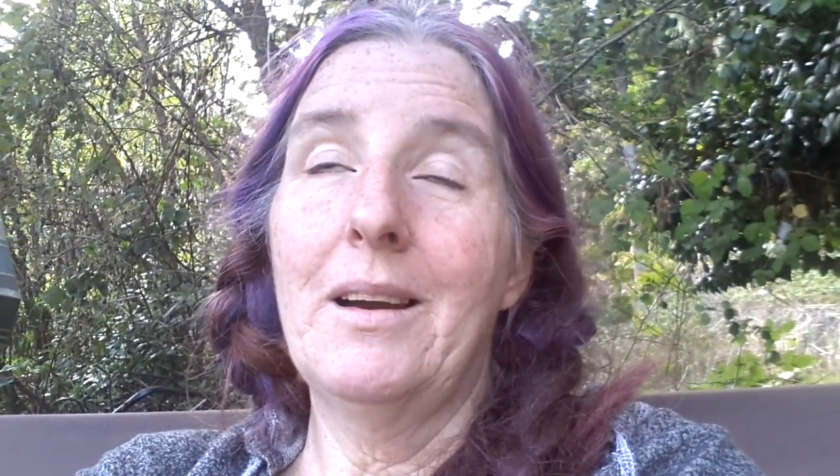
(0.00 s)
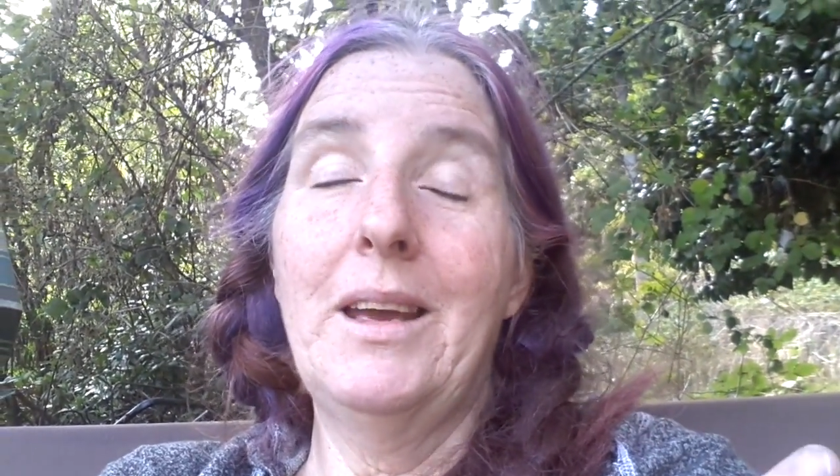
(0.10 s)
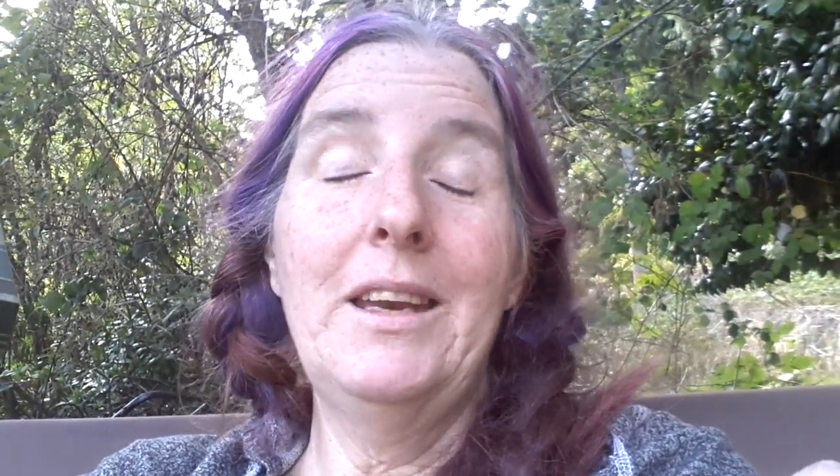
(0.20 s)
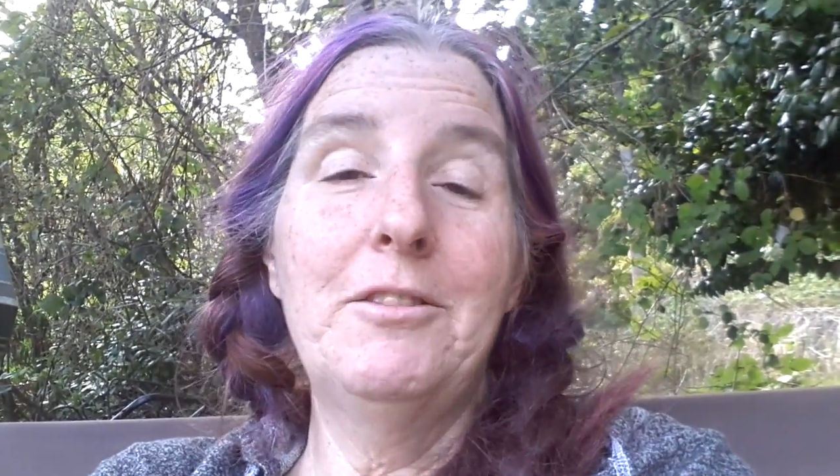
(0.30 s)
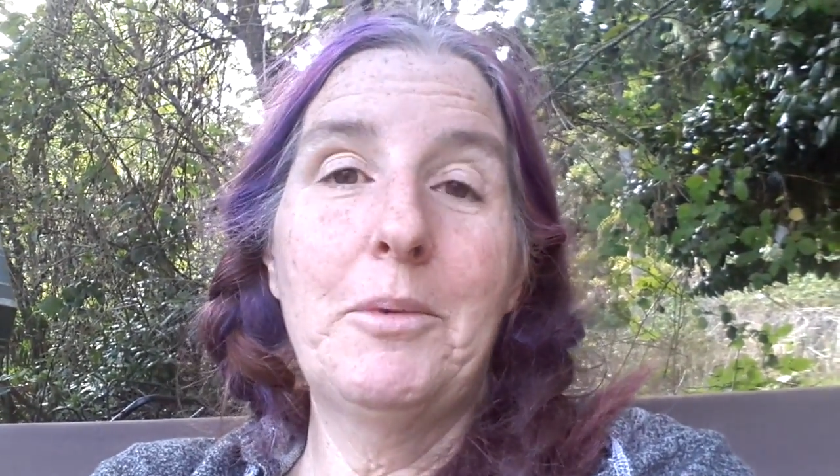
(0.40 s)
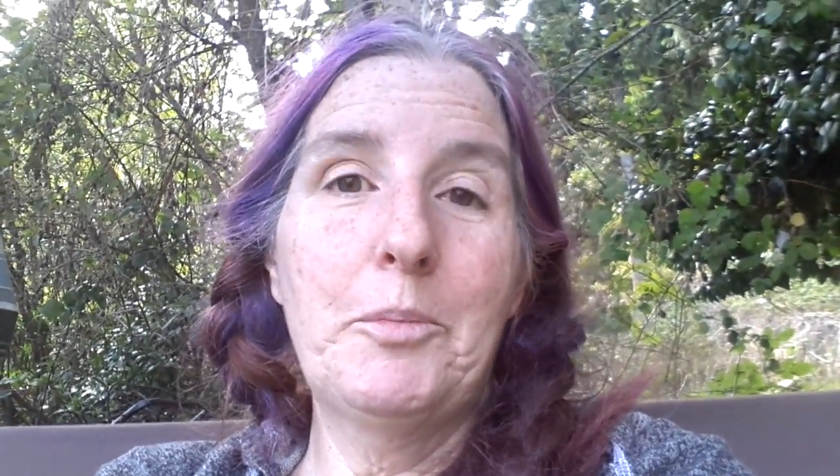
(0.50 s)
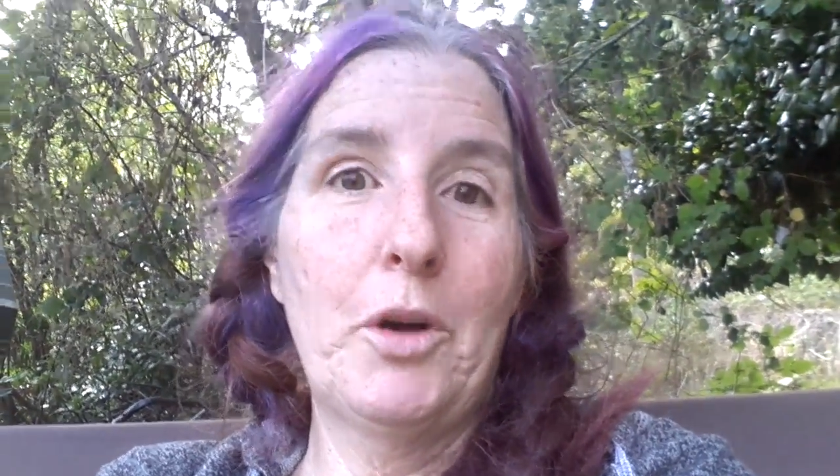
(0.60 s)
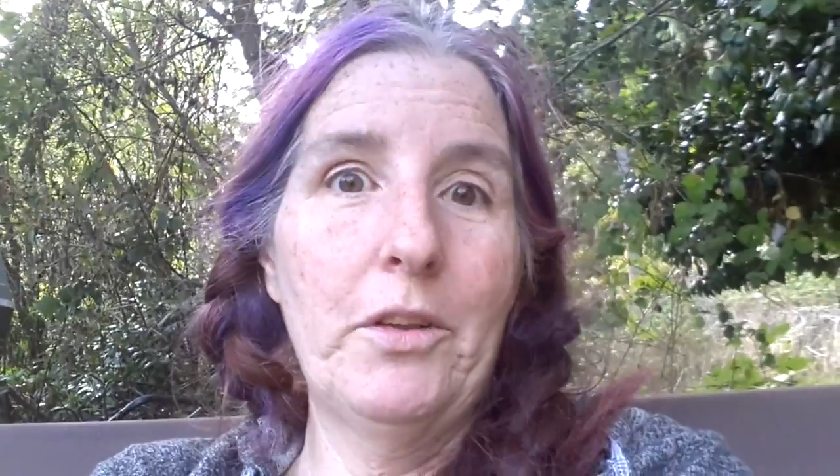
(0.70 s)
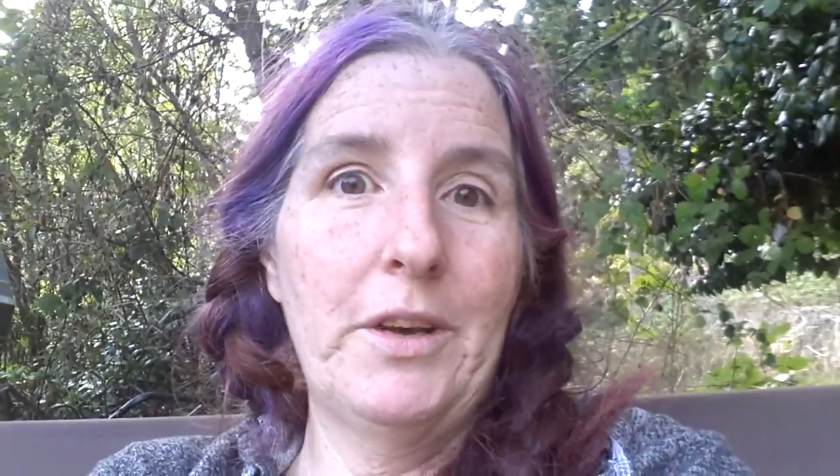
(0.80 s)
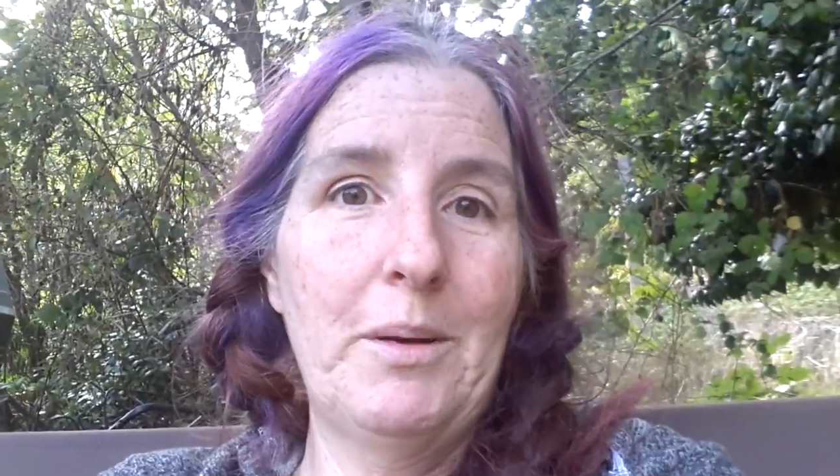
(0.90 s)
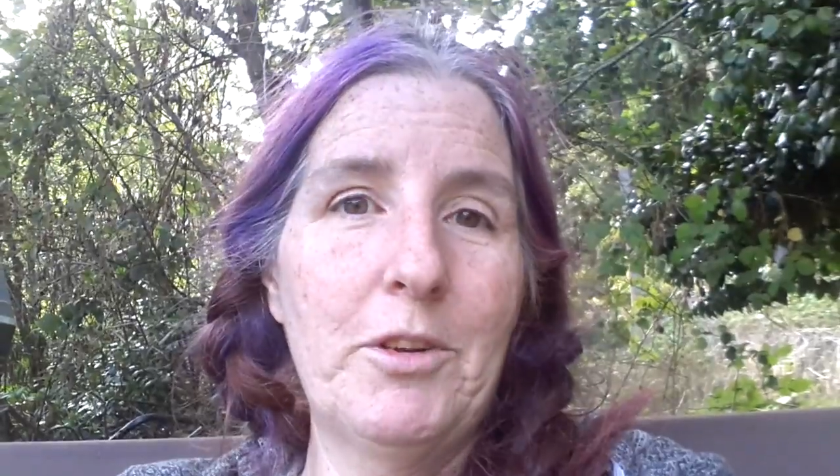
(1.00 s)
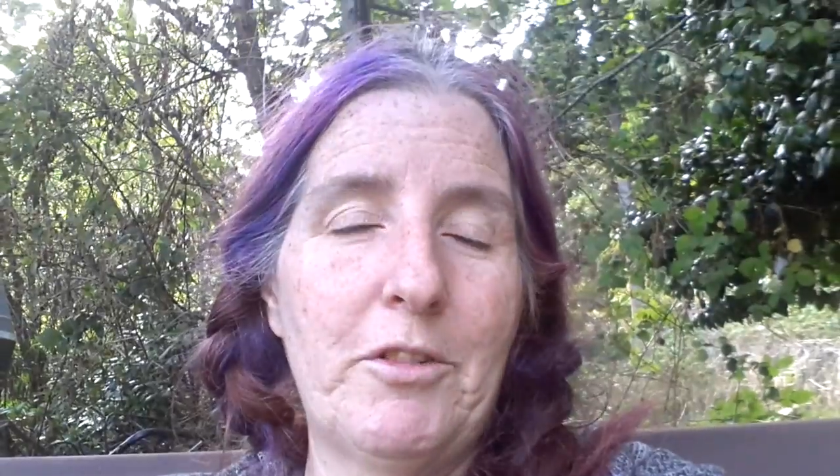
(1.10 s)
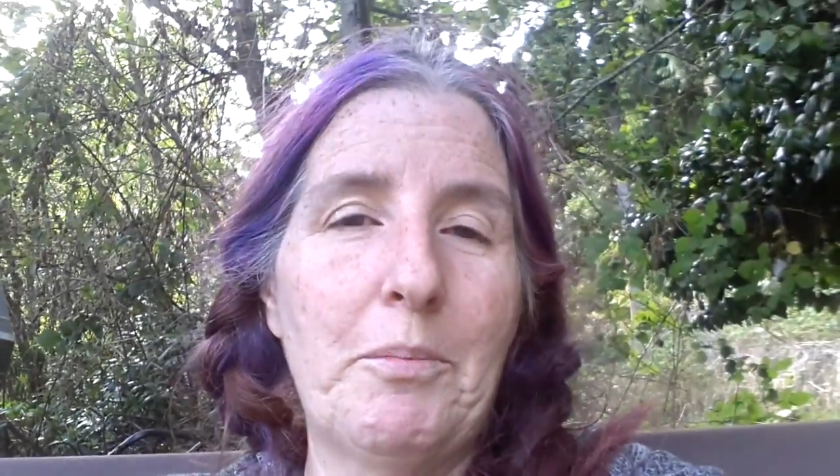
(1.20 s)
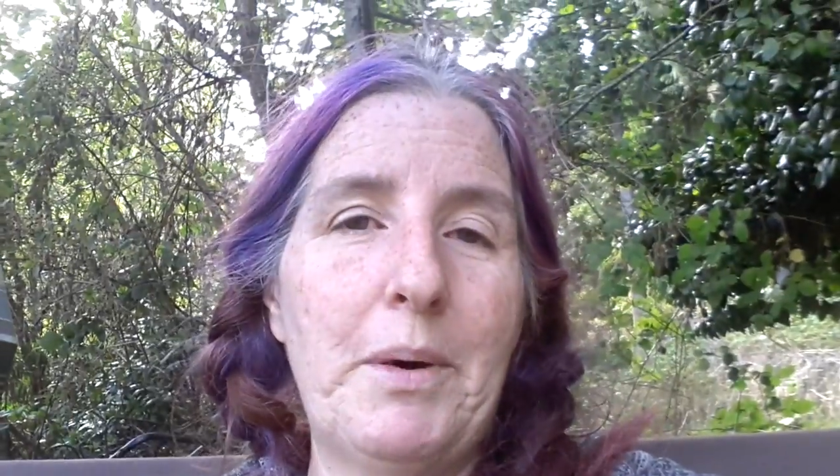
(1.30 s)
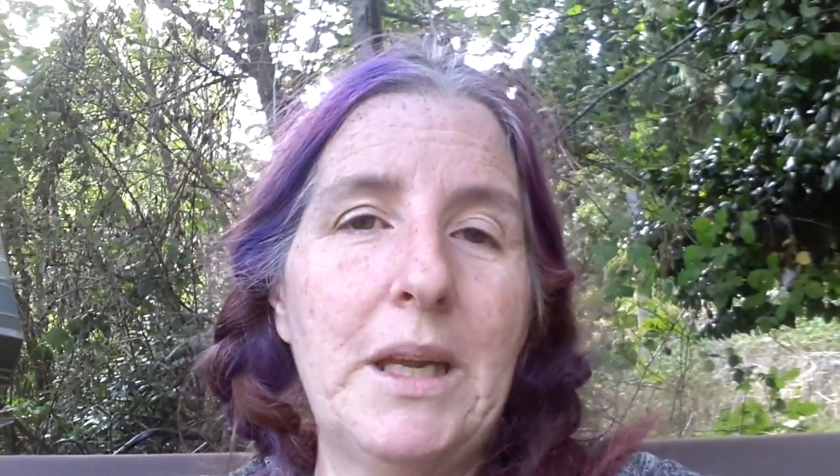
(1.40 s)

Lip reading: I can't even remember all the names of them,